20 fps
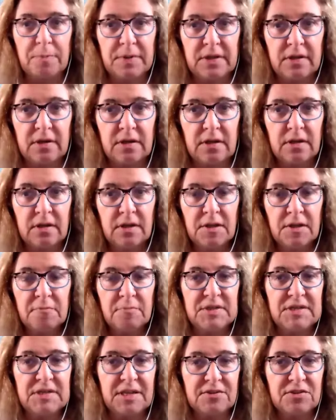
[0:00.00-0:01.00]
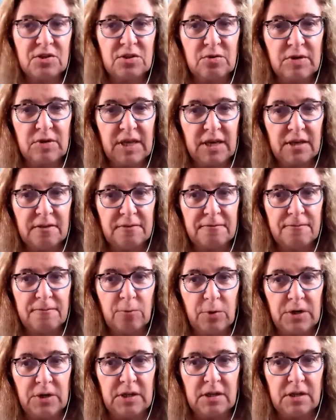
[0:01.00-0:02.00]
in Modesto,
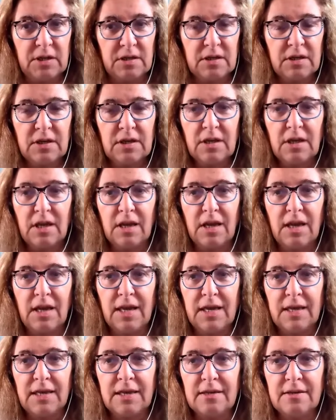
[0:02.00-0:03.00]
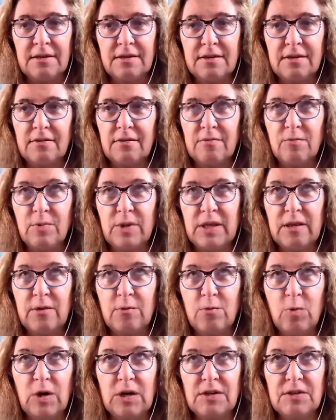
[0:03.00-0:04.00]
California, and he
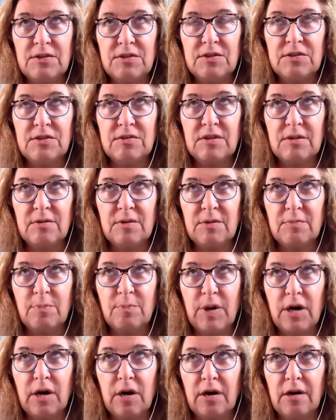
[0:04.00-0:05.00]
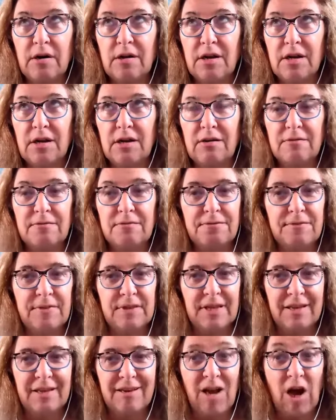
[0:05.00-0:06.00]
was part of
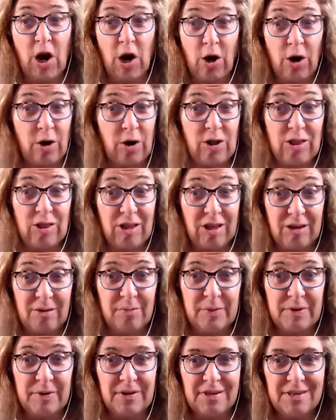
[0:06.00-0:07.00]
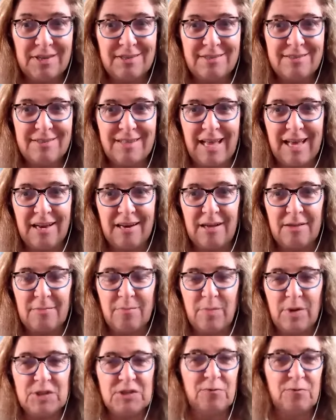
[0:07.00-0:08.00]
the car club that
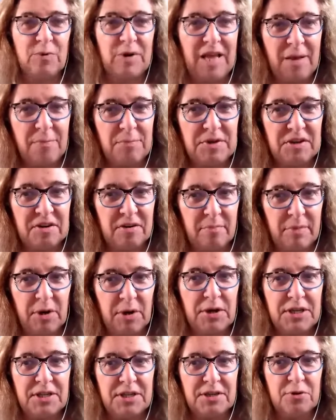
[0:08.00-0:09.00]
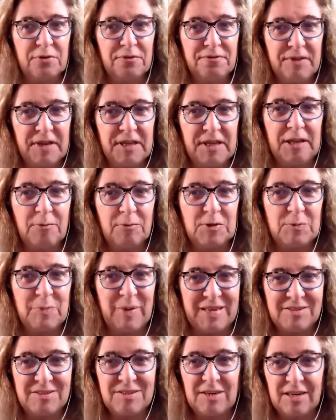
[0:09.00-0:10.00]
much of what happened in American Graffiti was
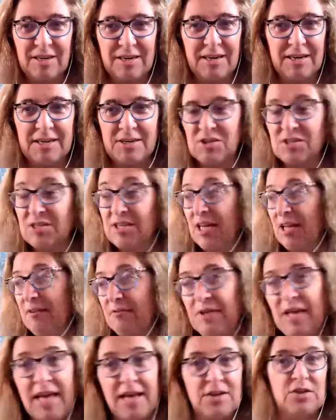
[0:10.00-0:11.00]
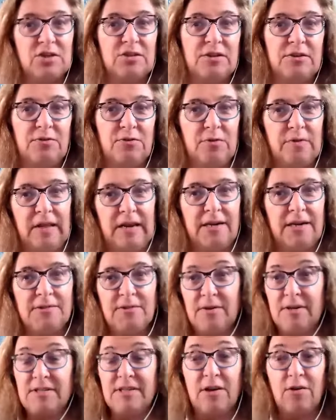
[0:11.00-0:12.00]
based on. And he just kind of casually threw that out there.
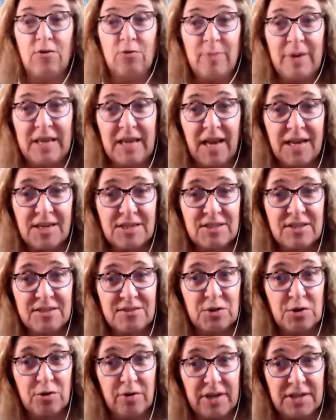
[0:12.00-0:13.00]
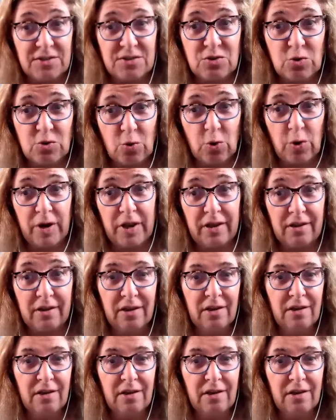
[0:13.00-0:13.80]
And I was like, oh my gosh, that's a great story.